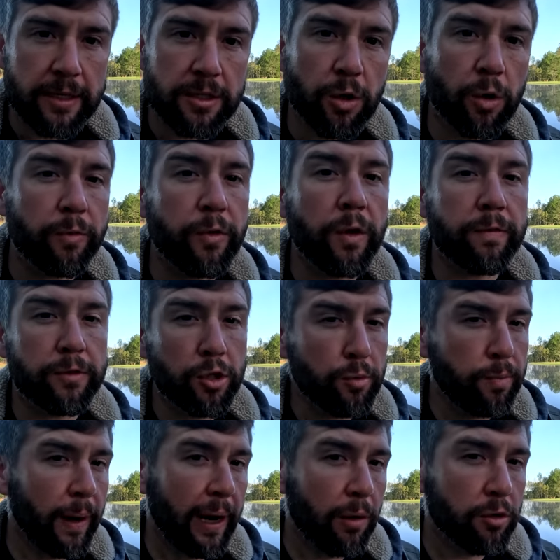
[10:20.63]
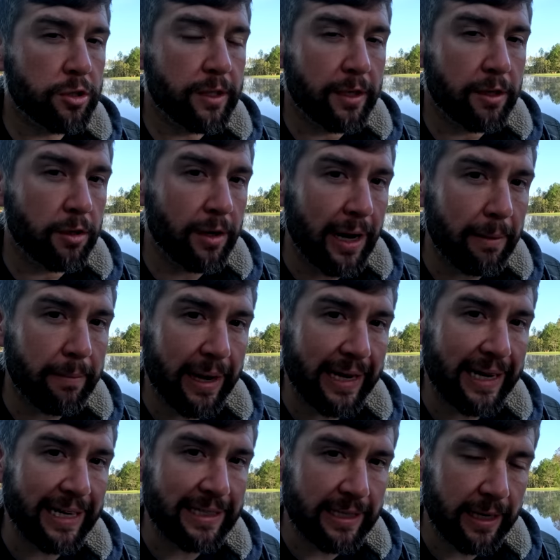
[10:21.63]
So if you have two powers that are not
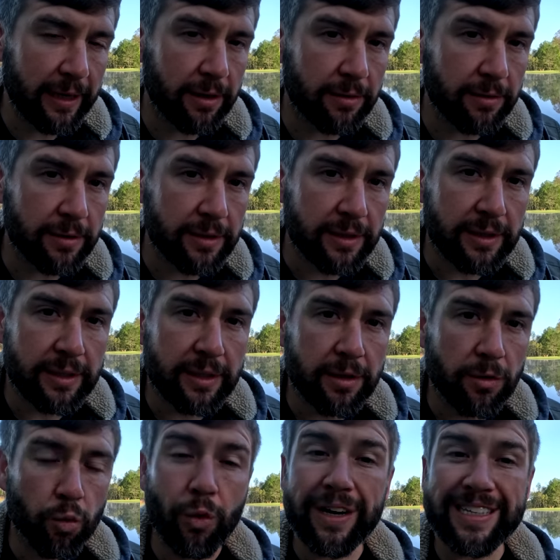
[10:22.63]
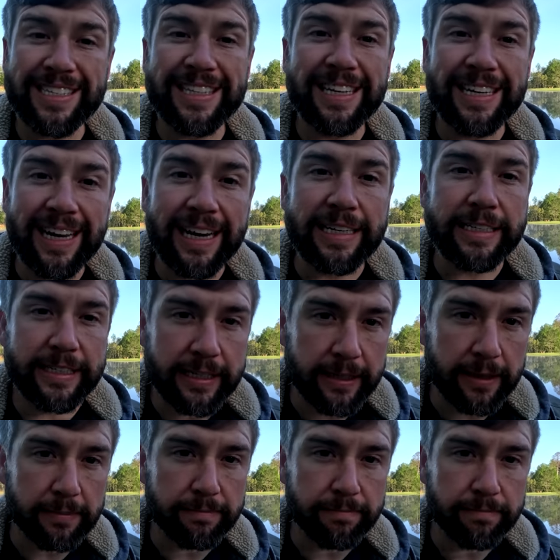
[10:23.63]
backing down, what's the next
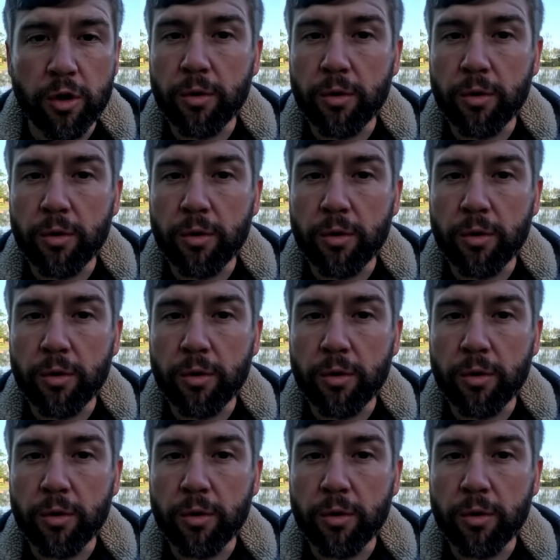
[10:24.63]
step?